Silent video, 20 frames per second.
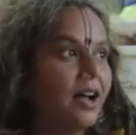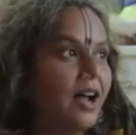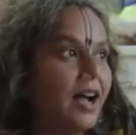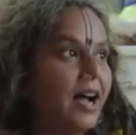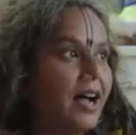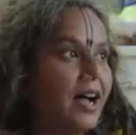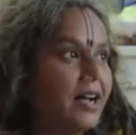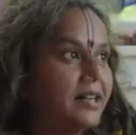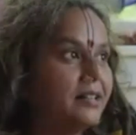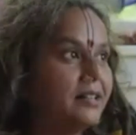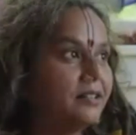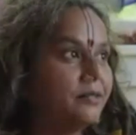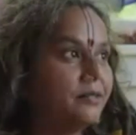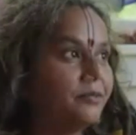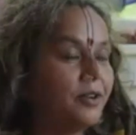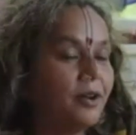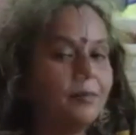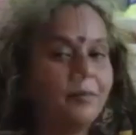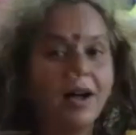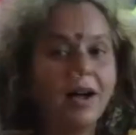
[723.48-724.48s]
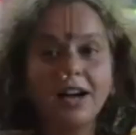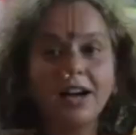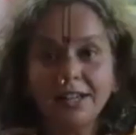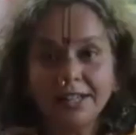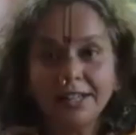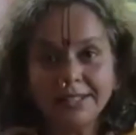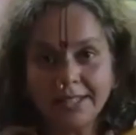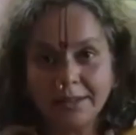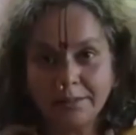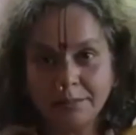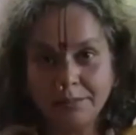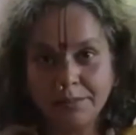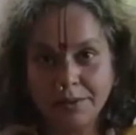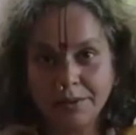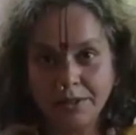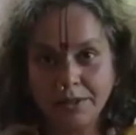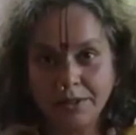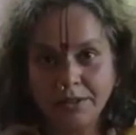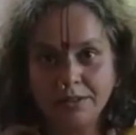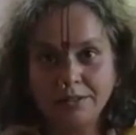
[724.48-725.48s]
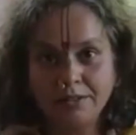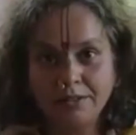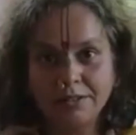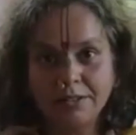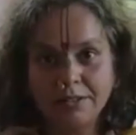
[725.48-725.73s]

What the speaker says: from her temple,